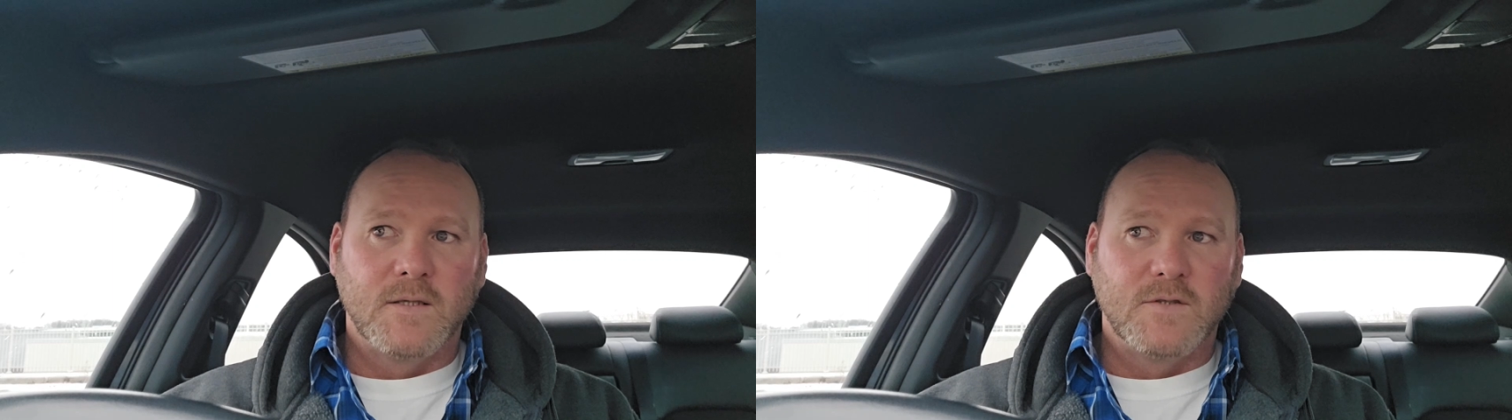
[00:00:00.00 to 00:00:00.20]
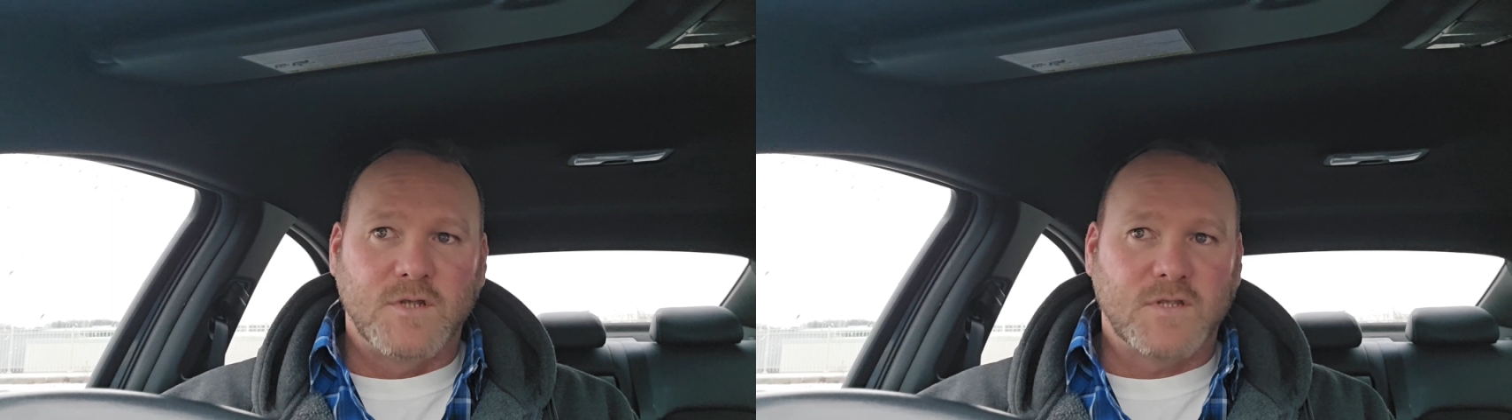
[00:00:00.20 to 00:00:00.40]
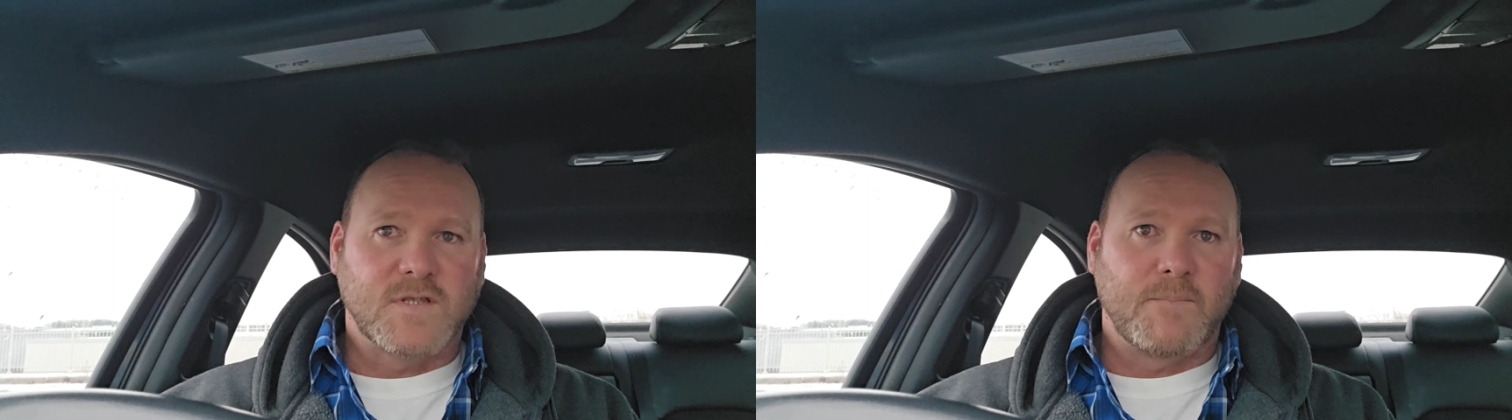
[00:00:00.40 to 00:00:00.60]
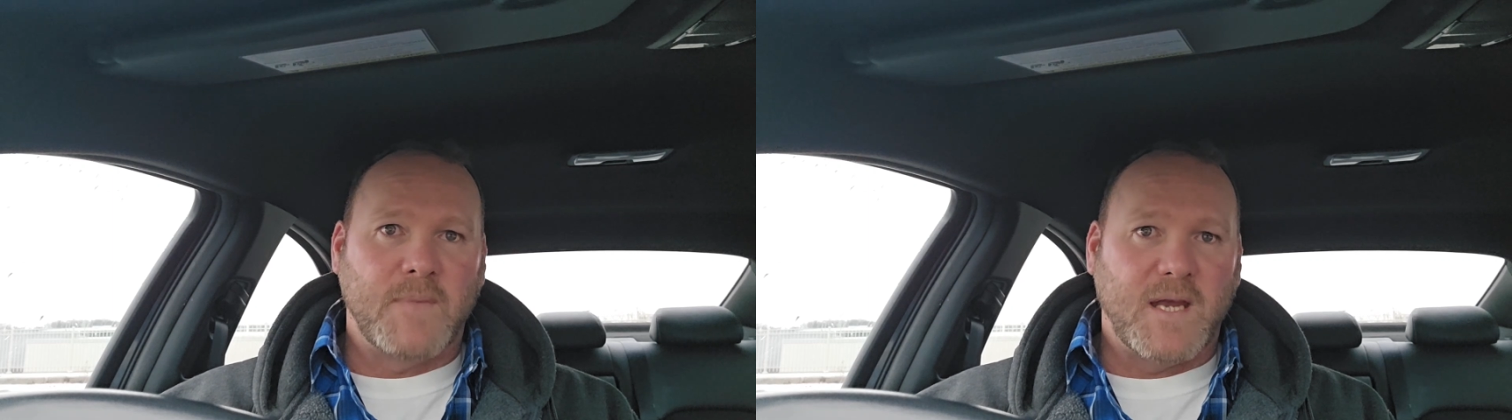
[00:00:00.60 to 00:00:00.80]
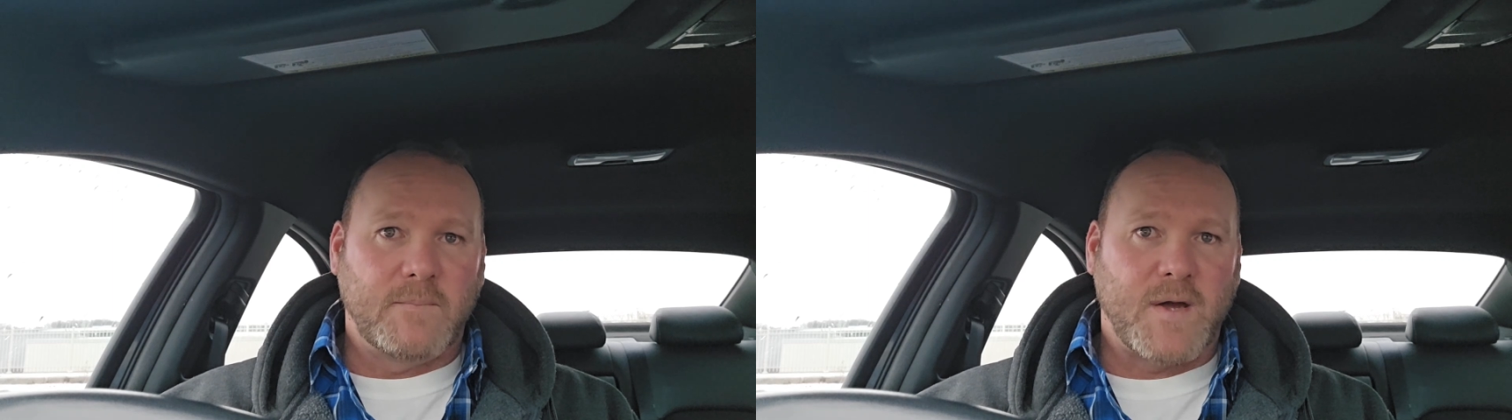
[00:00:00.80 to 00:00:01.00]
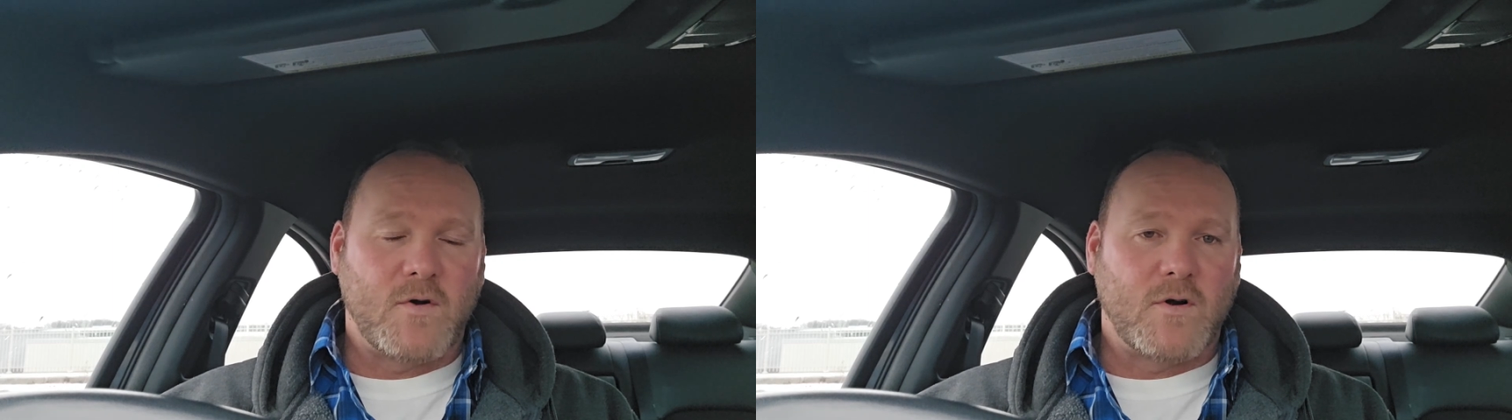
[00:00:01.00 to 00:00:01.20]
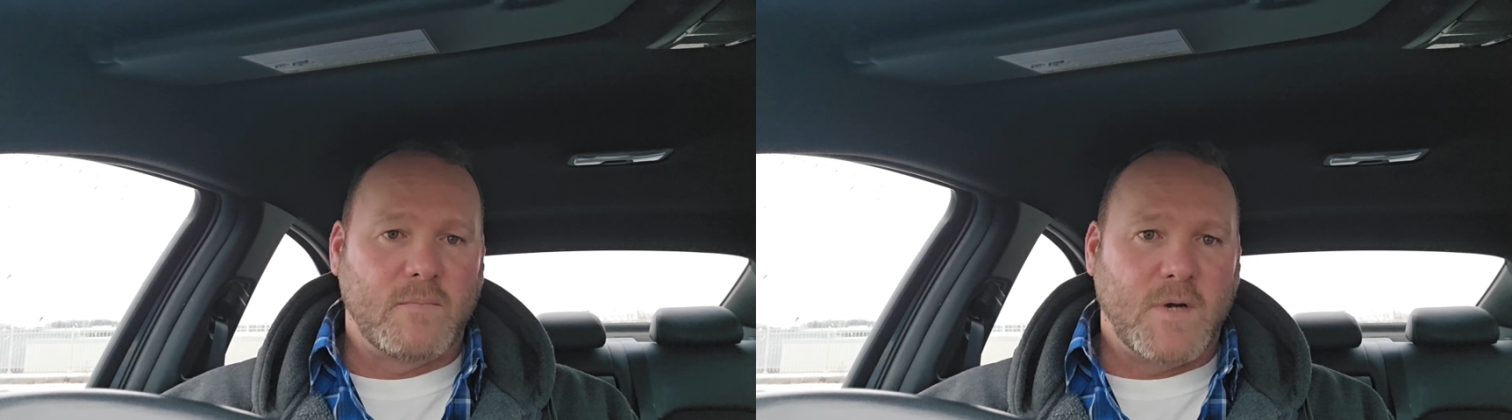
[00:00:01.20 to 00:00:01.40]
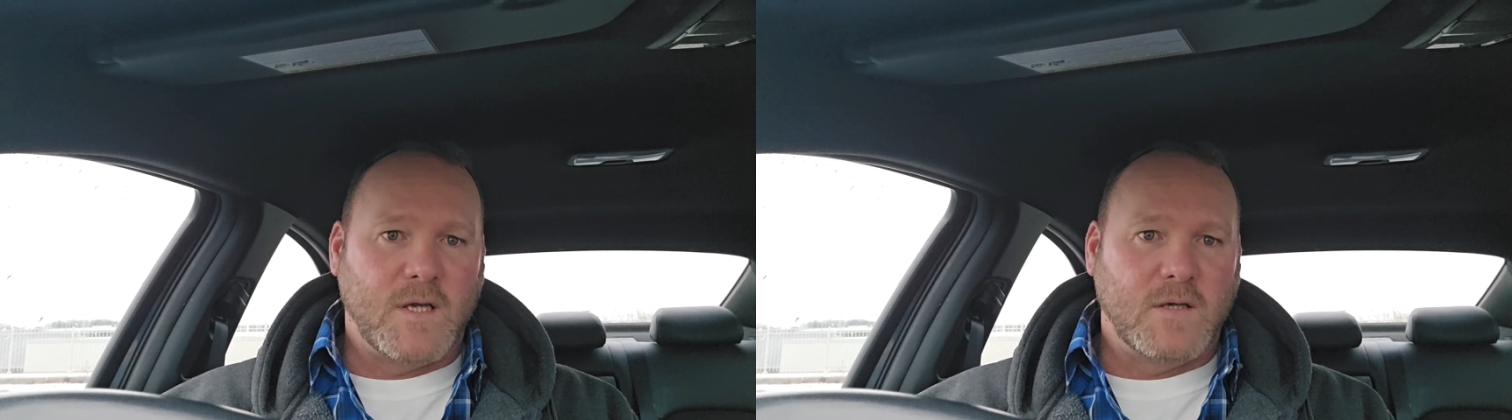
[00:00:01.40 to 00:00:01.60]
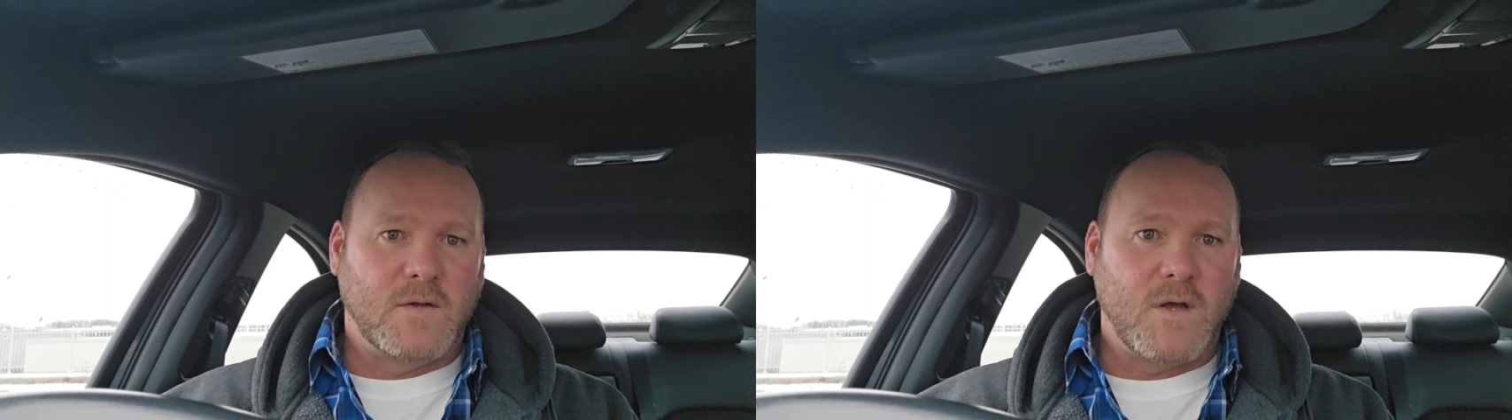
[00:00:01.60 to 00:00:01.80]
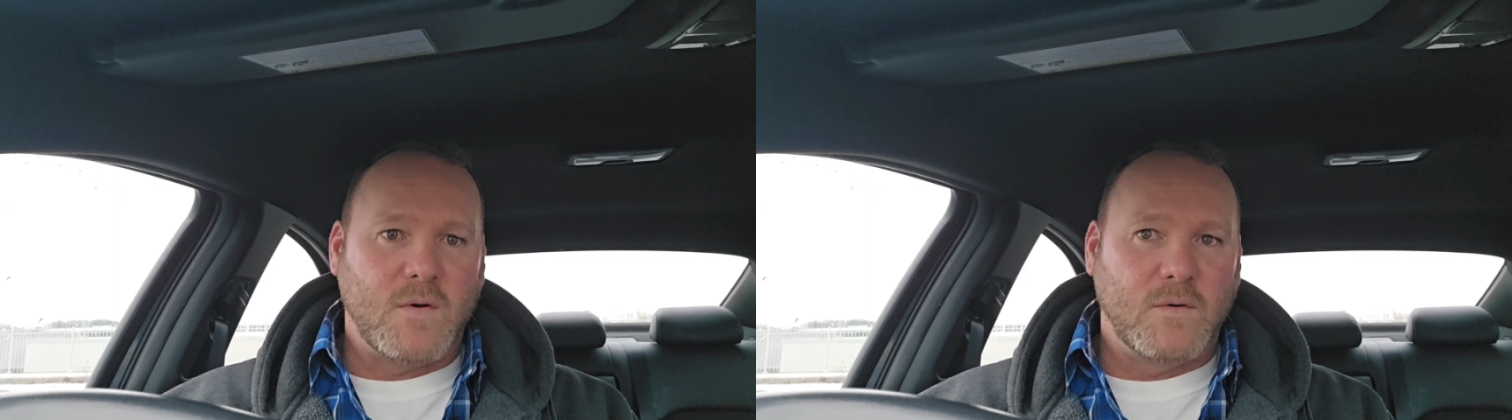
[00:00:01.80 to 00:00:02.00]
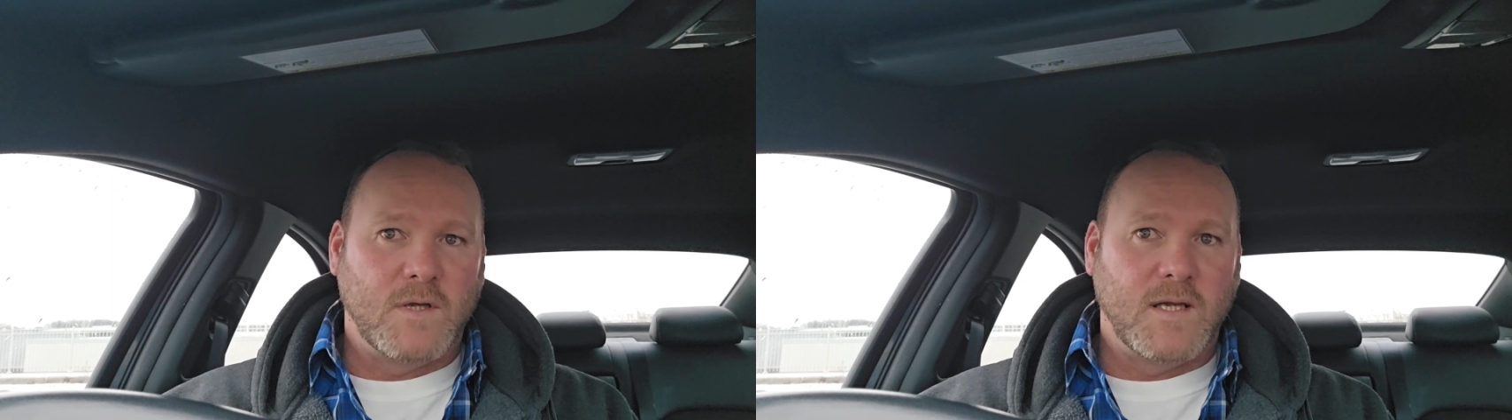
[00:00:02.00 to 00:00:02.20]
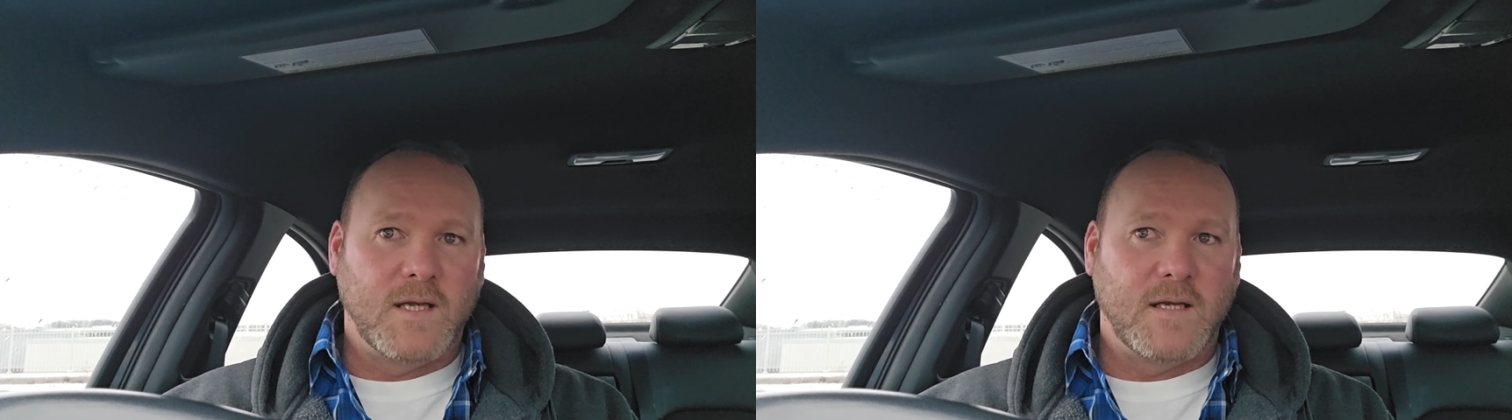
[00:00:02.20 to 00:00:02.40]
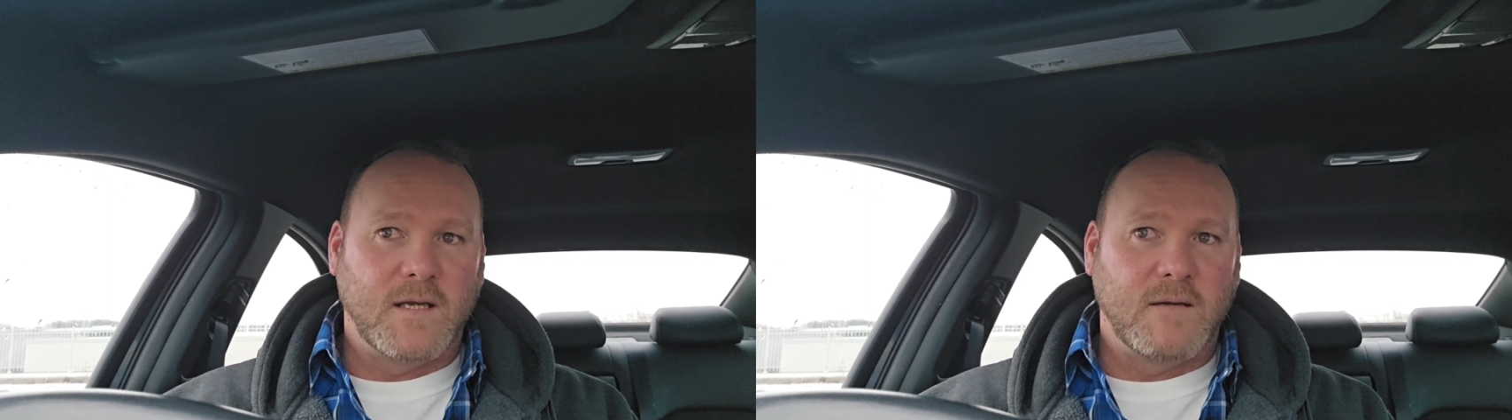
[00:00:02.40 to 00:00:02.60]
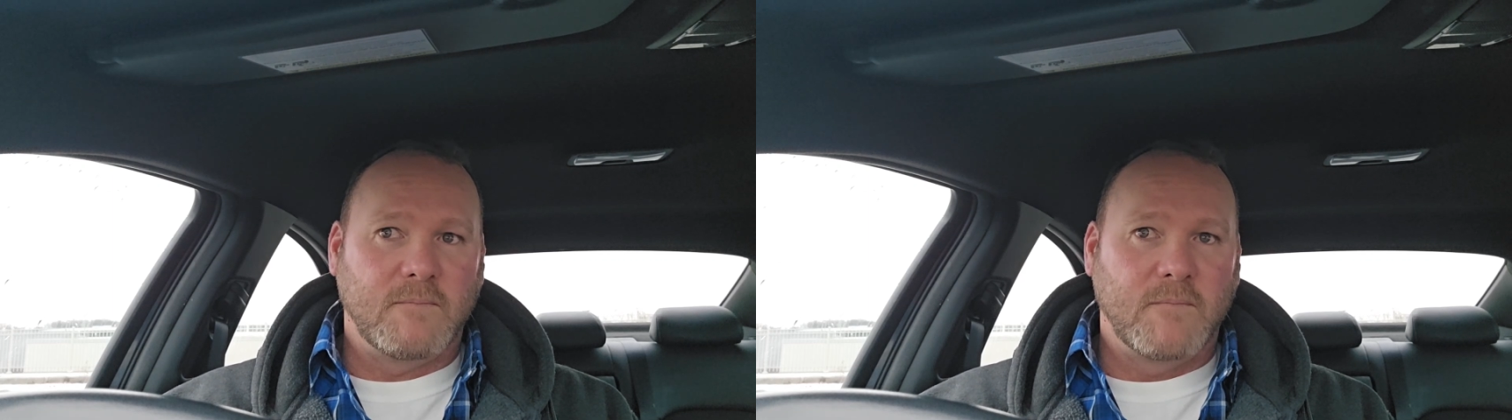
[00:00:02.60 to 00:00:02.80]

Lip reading: Just the manpower and money alone in